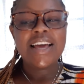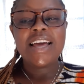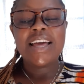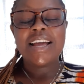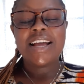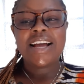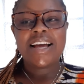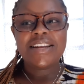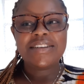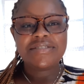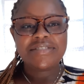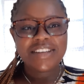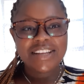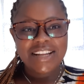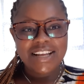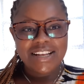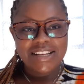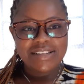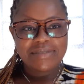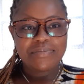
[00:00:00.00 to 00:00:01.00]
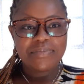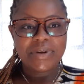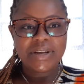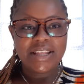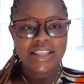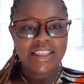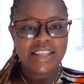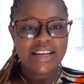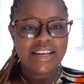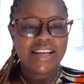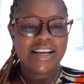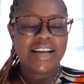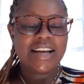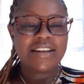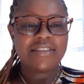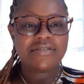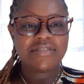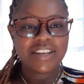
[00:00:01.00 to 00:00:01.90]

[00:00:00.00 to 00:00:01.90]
I can finally breathe, and I can